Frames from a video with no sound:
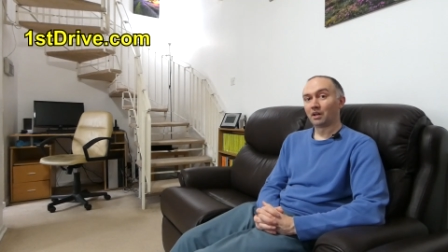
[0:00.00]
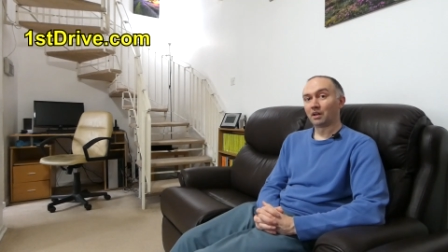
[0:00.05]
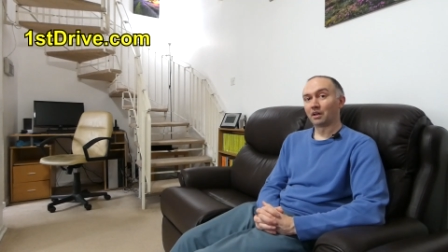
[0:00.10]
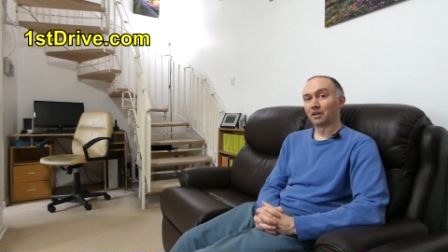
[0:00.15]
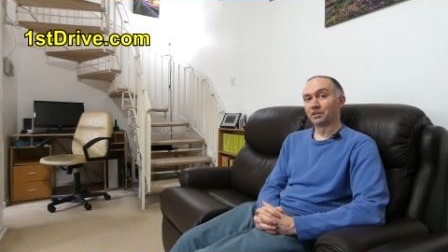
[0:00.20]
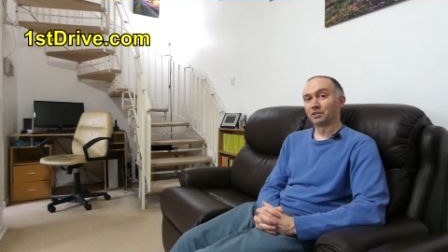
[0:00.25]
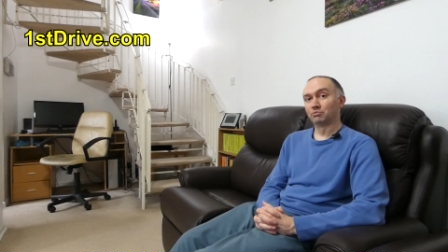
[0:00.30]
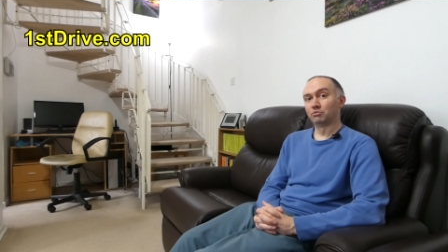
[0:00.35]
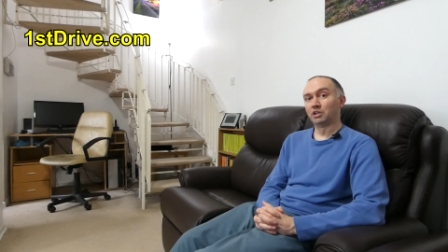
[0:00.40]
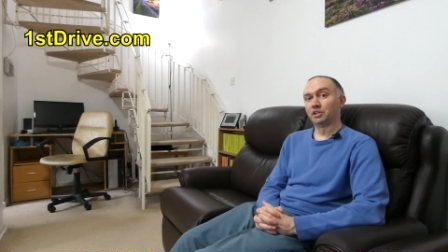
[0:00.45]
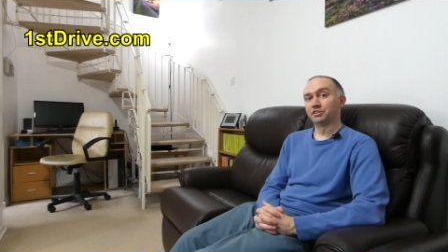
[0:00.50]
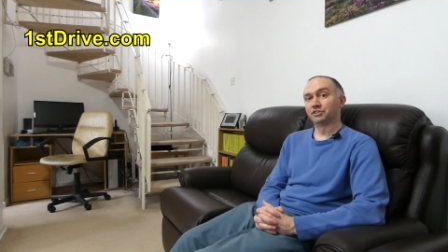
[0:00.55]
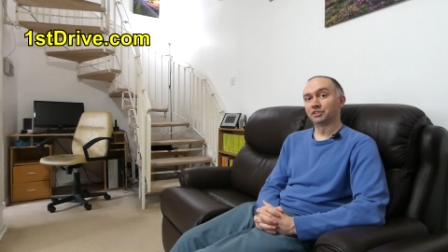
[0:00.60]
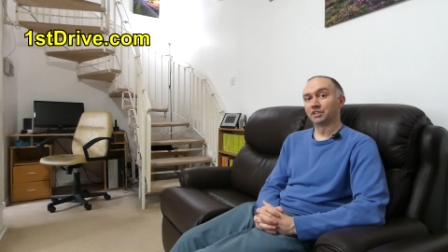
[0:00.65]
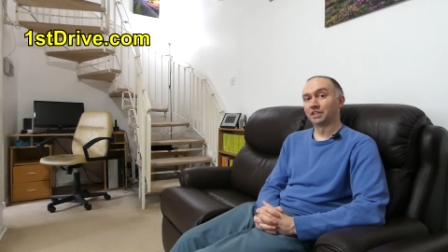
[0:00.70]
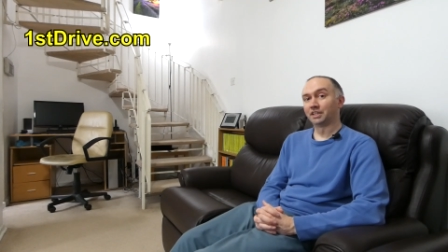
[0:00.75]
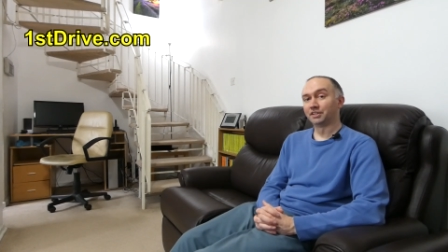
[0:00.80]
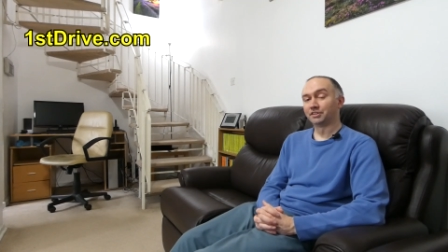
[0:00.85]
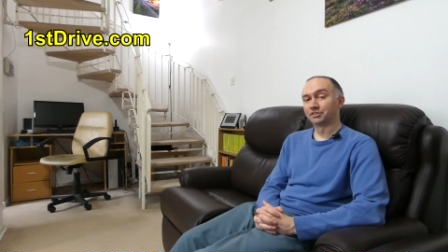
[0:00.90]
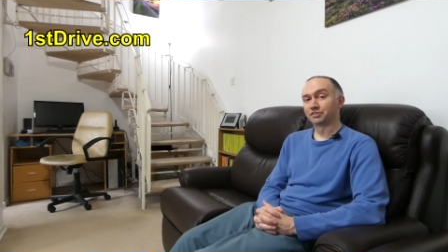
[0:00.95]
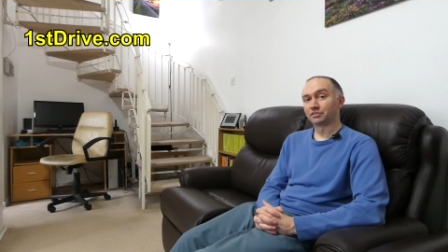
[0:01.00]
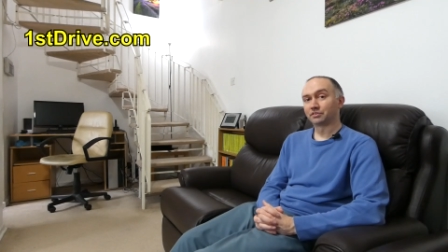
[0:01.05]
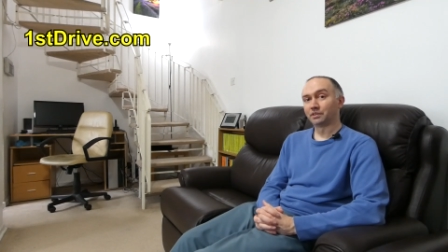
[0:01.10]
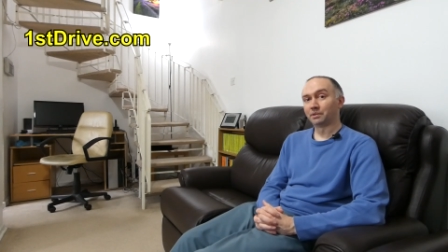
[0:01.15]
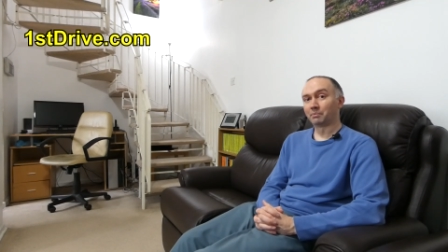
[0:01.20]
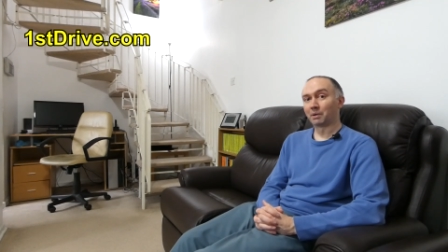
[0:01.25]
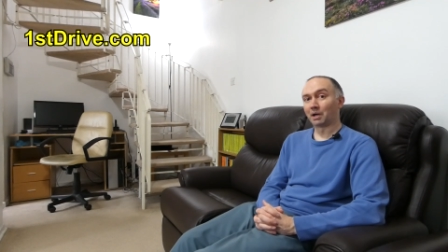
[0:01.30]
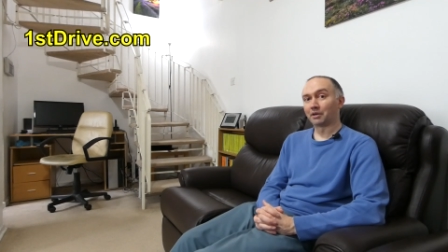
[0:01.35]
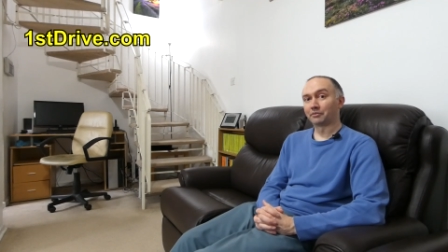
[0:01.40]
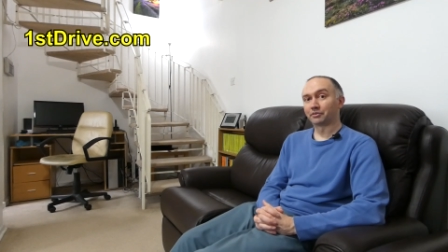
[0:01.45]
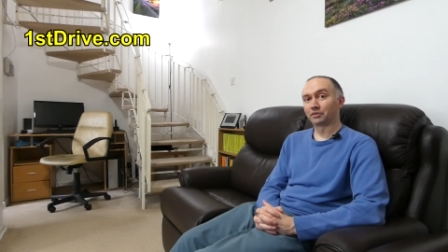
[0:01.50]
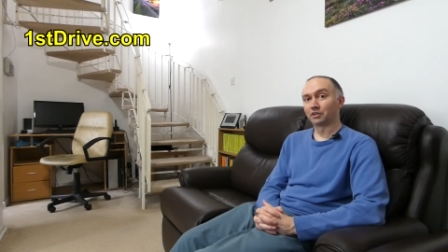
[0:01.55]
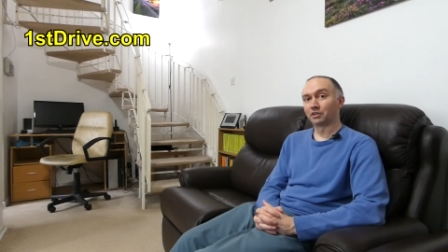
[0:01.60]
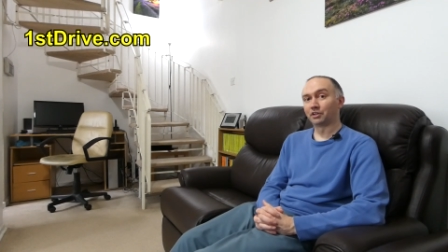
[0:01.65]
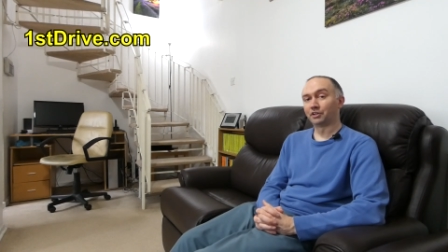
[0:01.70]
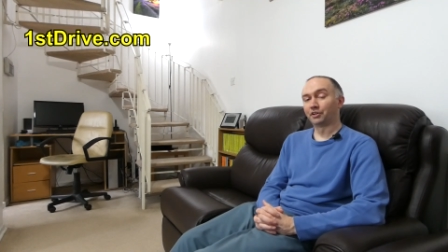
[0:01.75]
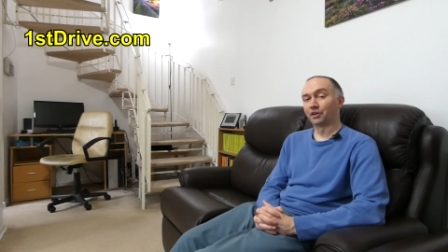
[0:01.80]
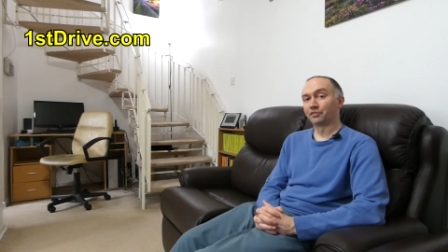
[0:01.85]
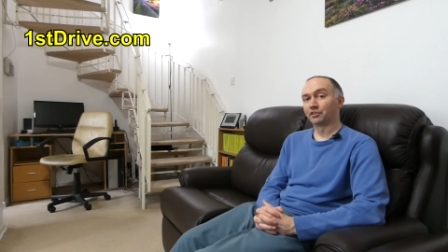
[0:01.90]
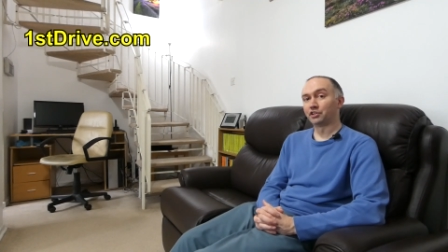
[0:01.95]
And the reason is, you may have
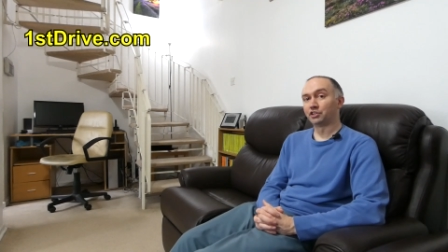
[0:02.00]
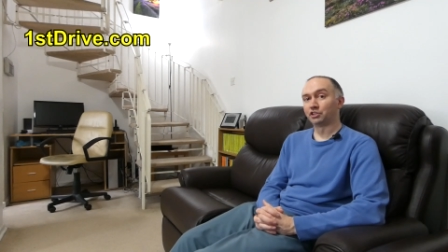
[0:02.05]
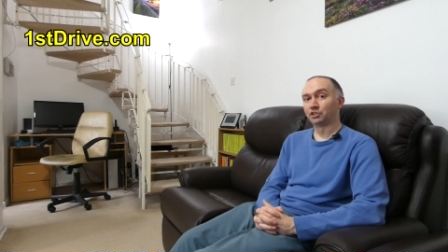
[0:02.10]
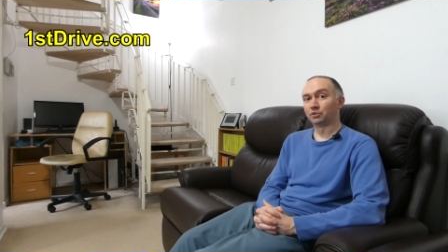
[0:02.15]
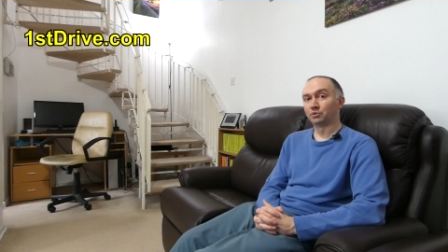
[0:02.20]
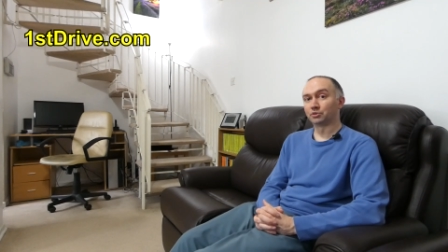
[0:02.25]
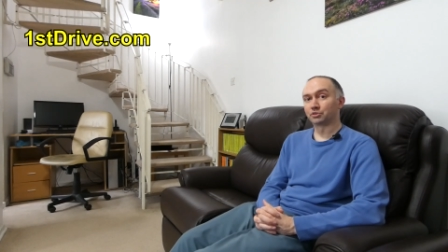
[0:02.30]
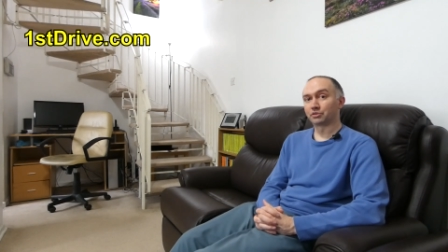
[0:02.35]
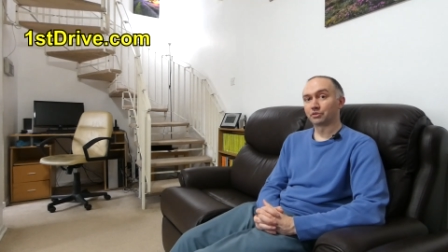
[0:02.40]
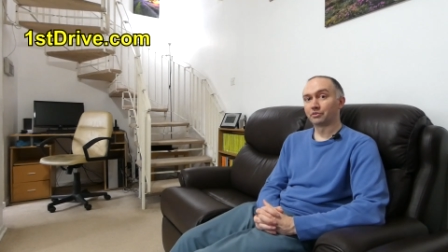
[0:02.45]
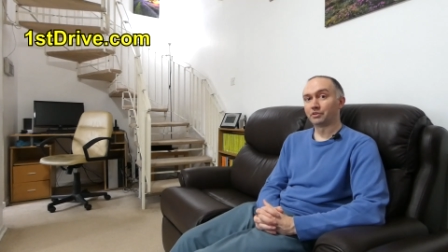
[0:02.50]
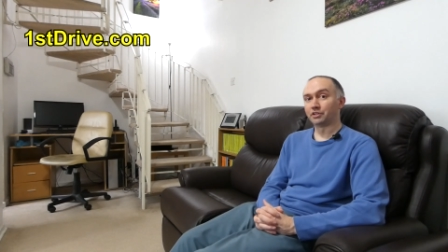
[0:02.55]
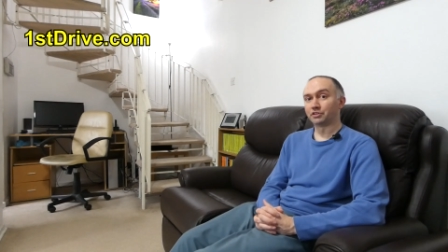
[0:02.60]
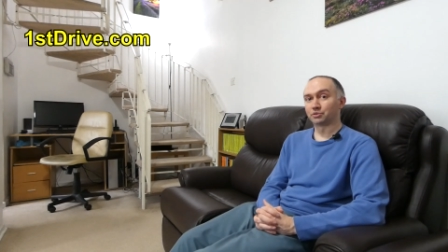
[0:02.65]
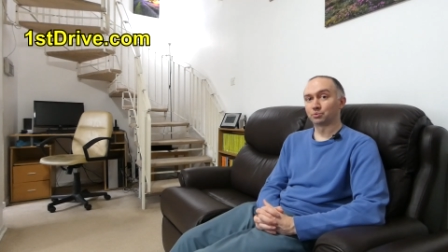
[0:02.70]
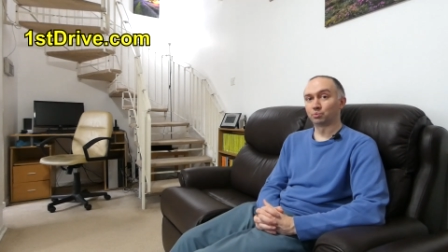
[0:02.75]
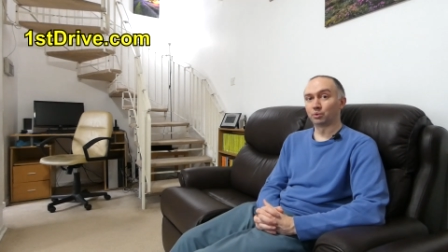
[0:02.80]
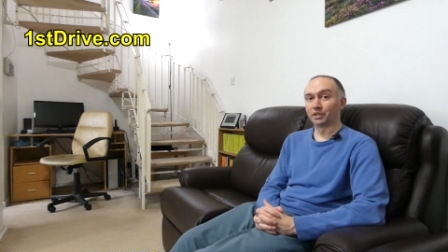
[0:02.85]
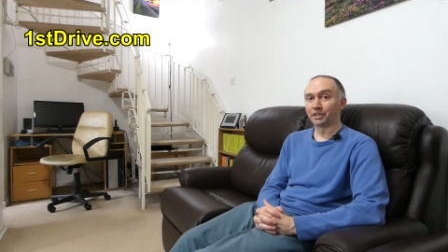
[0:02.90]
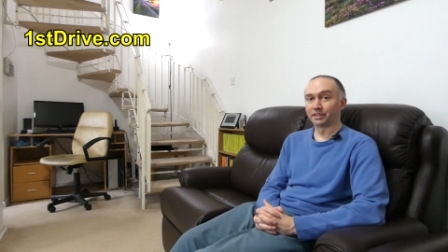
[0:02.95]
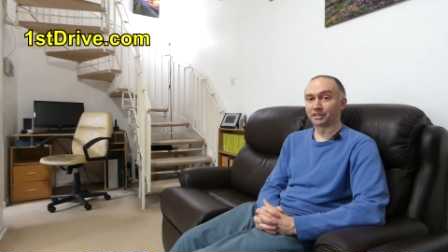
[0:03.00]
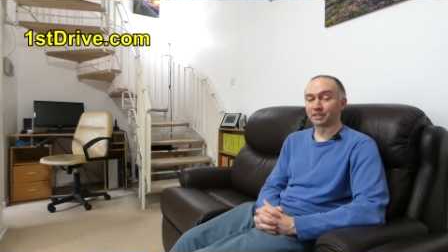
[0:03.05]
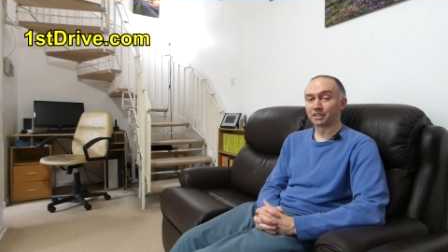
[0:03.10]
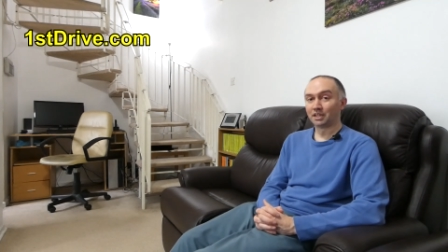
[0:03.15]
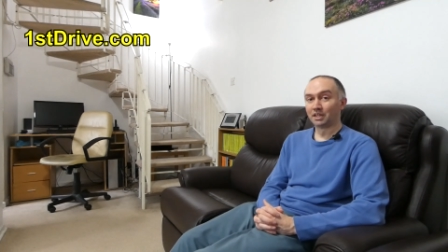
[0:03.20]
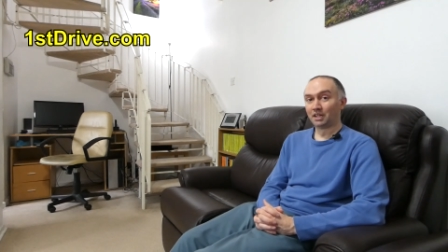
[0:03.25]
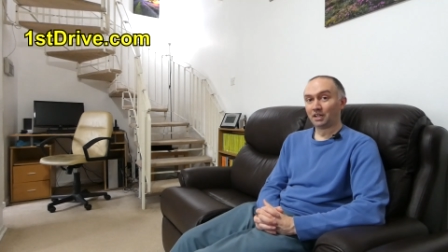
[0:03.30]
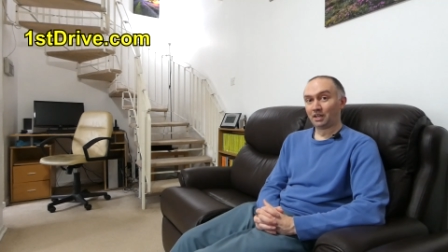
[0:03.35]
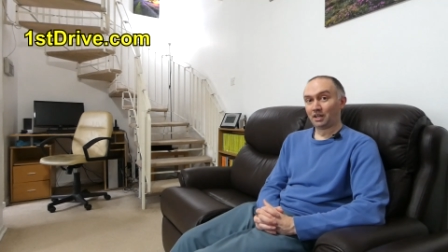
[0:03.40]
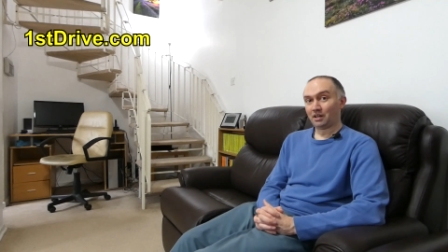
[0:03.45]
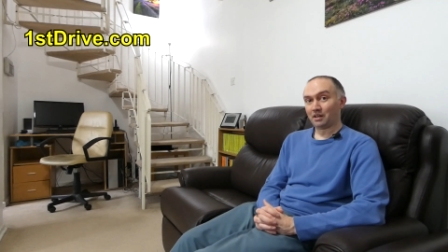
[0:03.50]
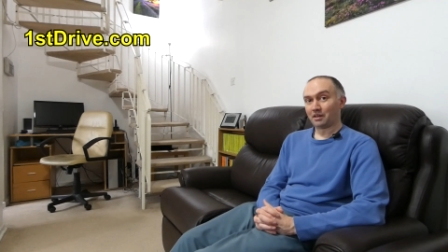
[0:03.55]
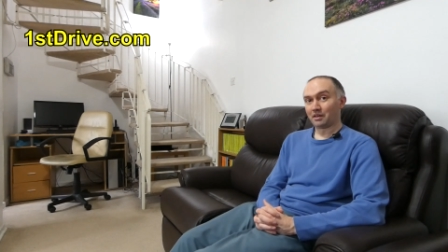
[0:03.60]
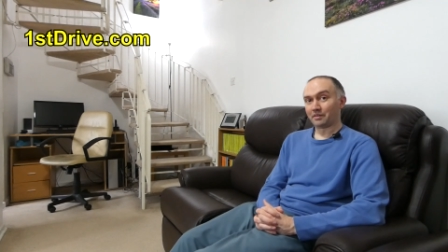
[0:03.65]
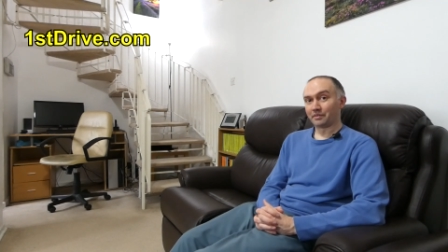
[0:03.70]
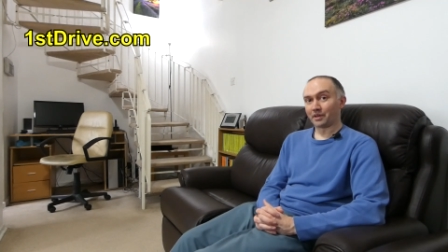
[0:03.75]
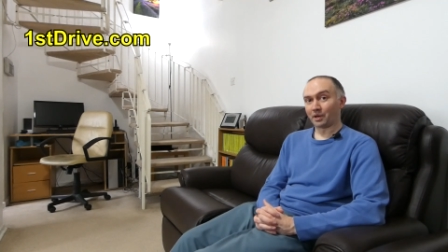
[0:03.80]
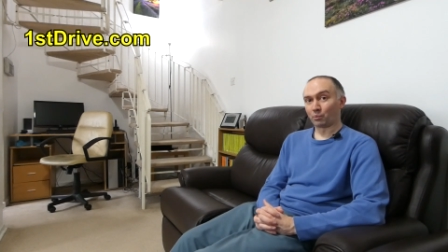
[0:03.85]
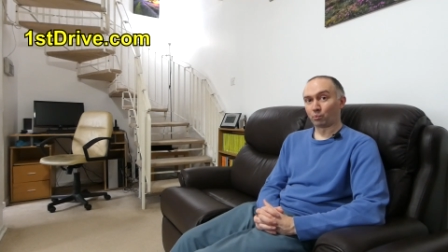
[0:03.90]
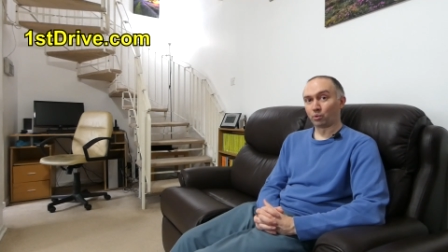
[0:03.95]
heard on the news this week, they